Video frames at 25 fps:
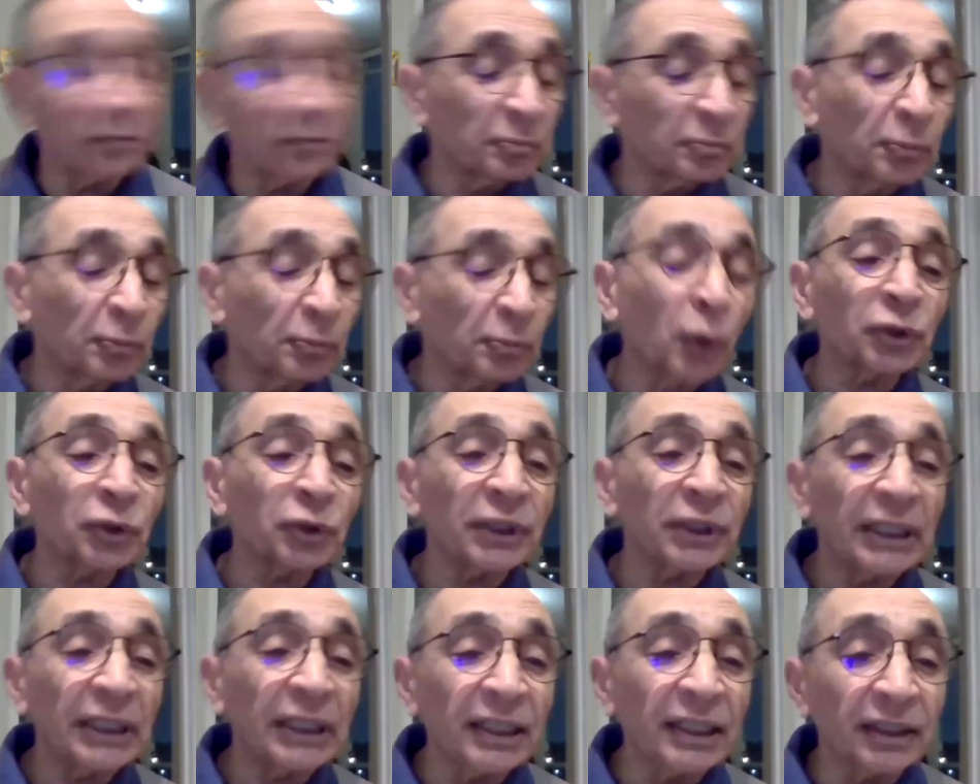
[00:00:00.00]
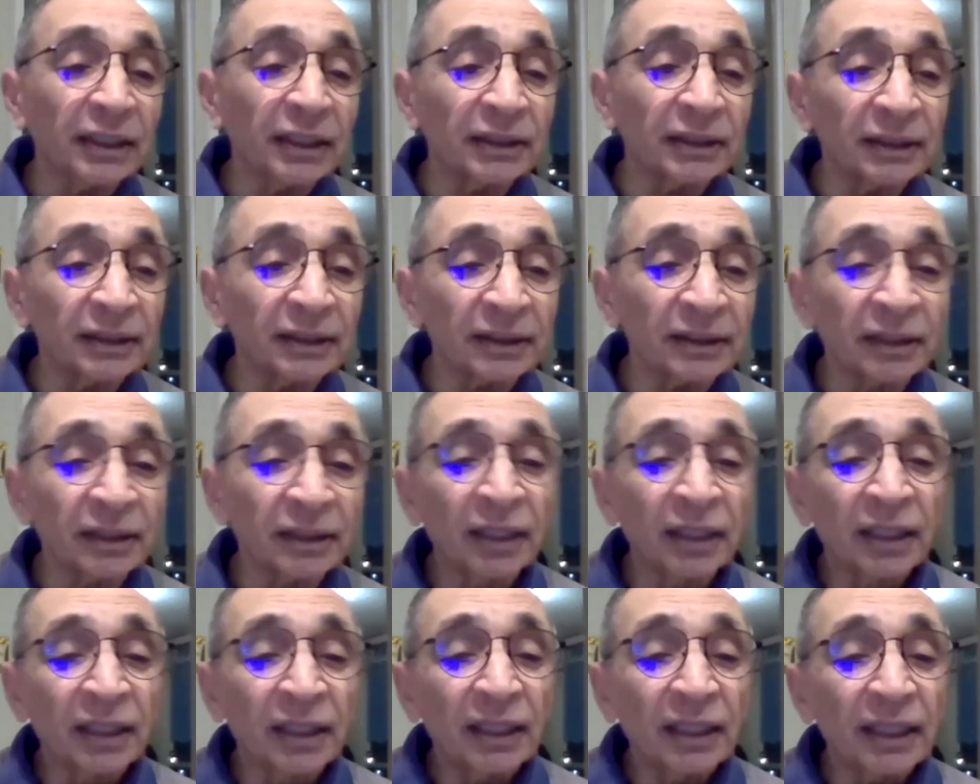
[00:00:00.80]
most Indians
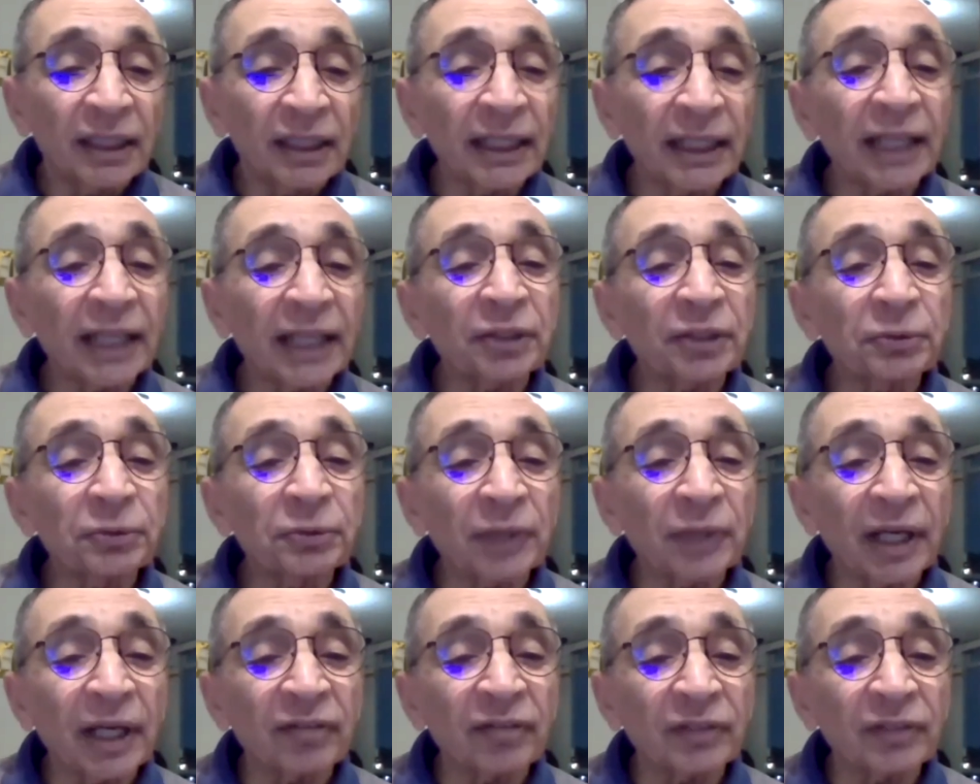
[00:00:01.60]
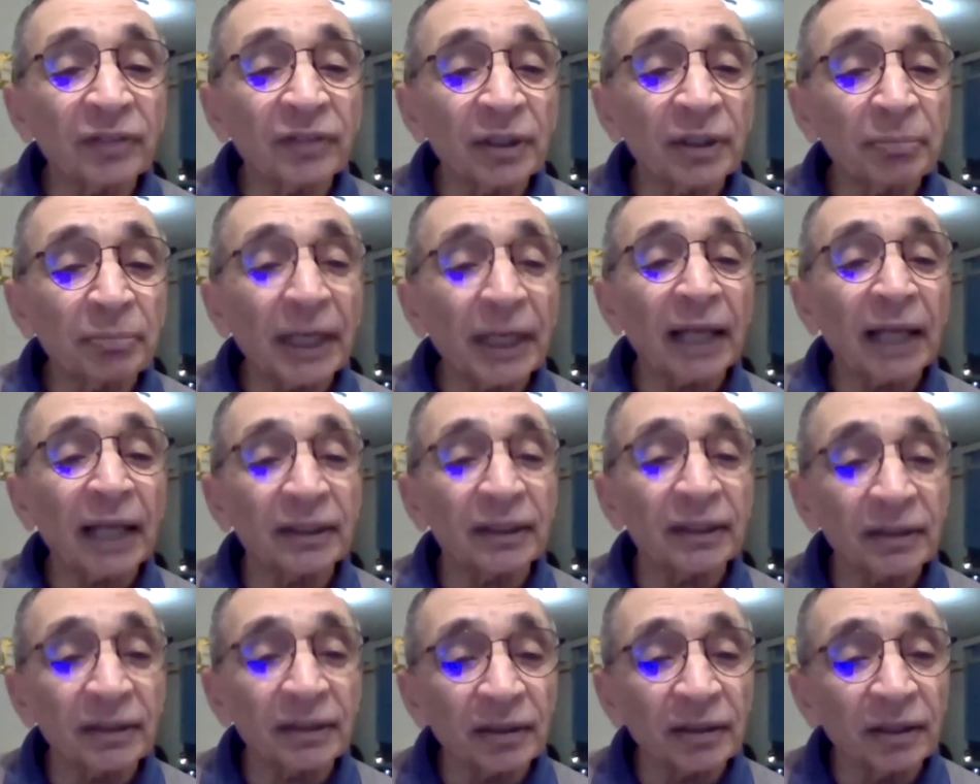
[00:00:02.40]
like to have a
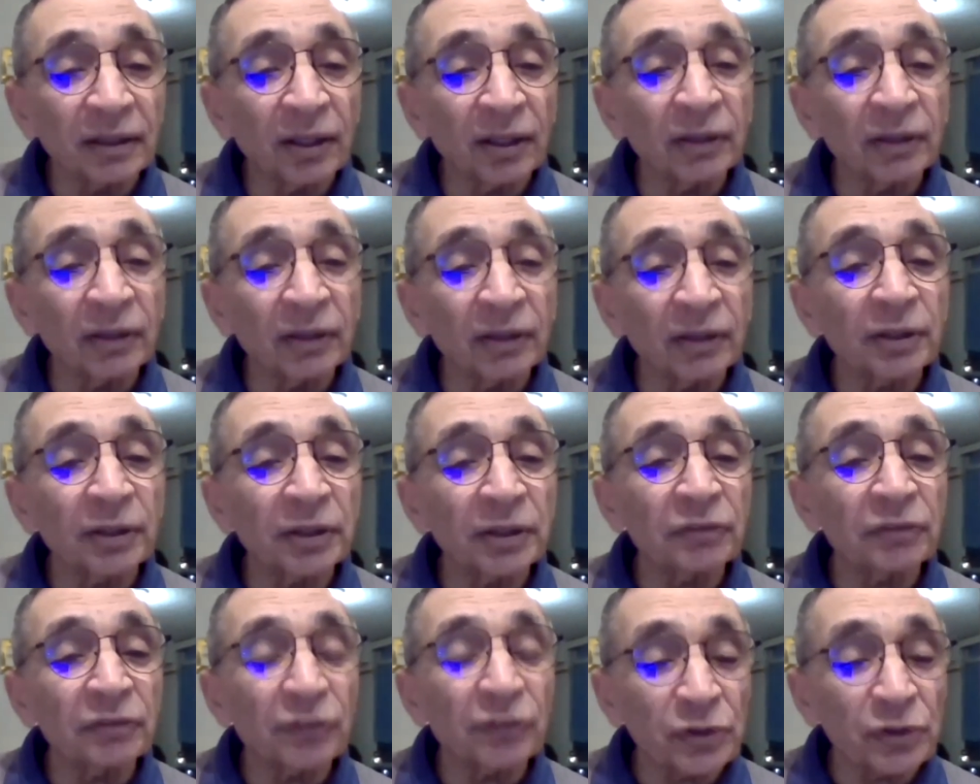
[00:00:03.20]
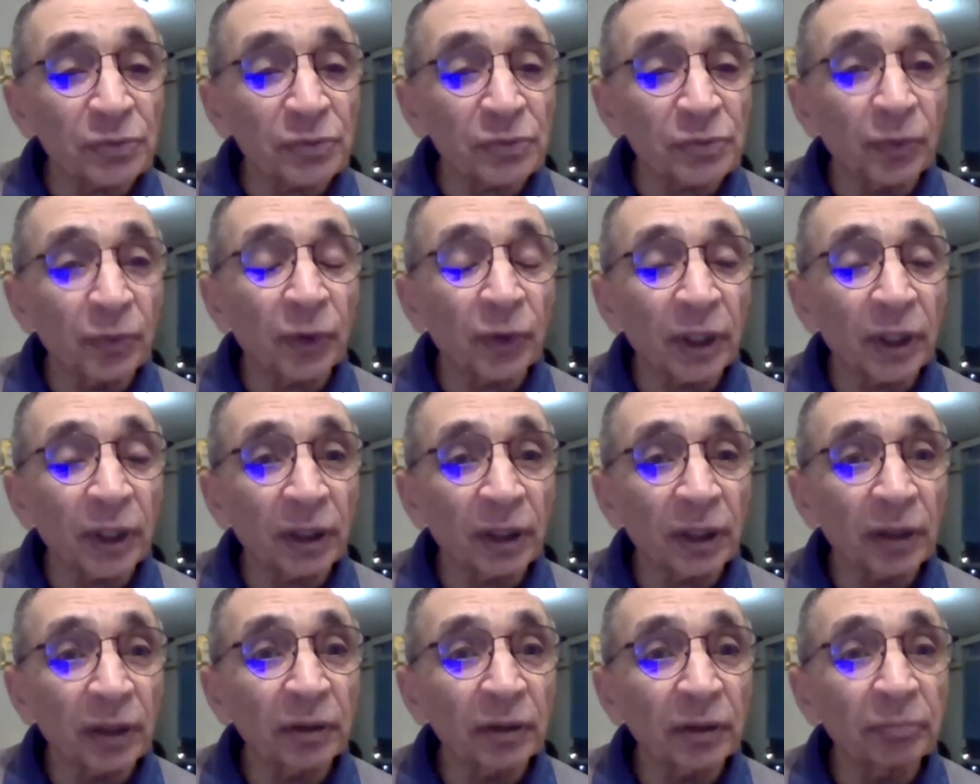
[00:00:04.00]
bath on the 31st morning
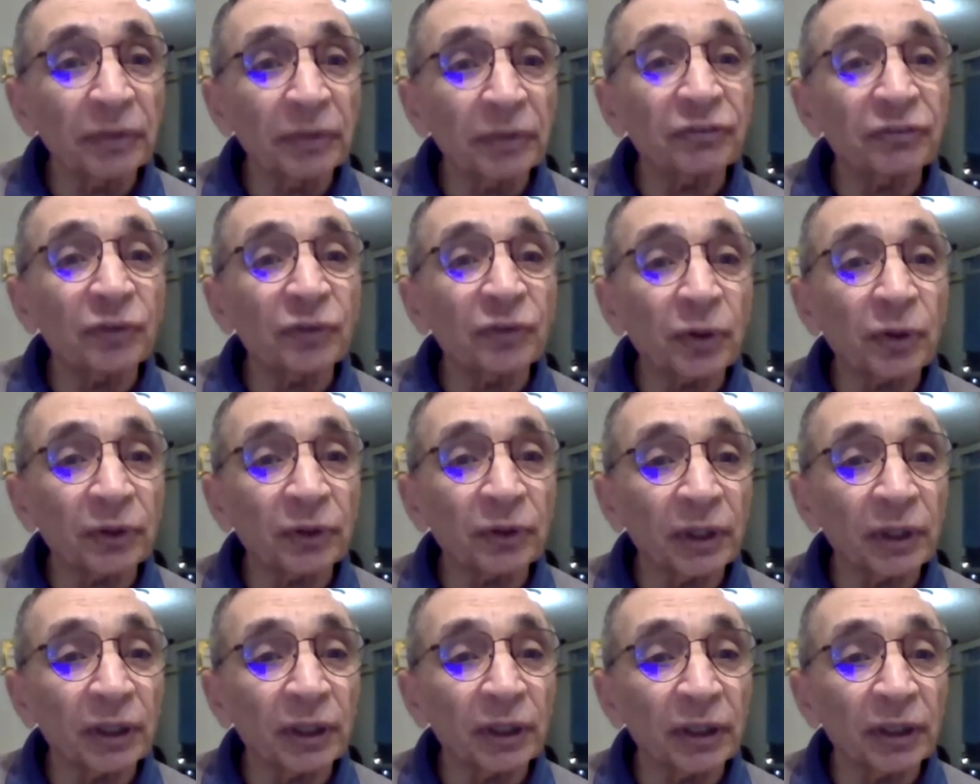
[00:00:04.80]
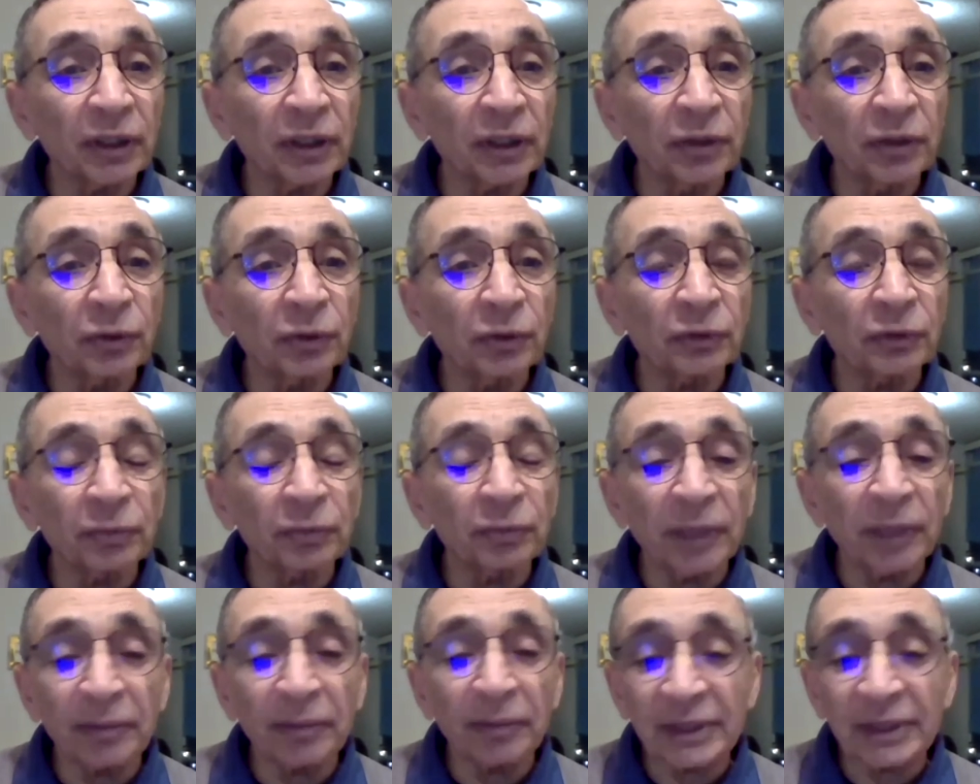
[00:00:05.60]
before they go to
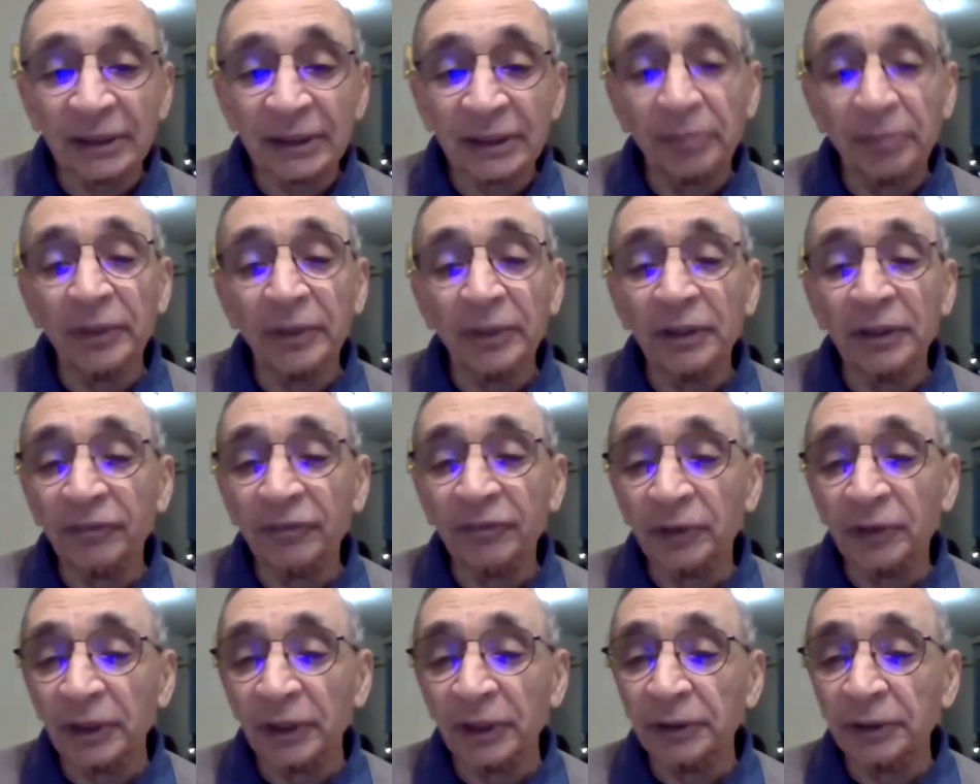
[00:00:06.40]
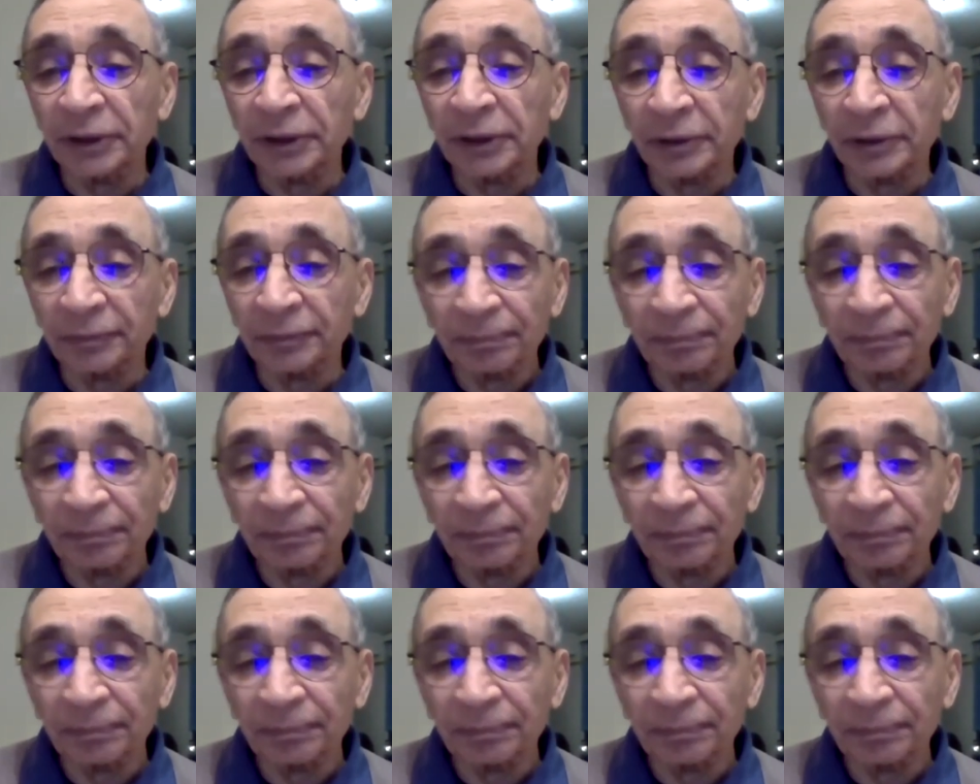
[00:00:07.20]
Baba's Samadhi for darshan.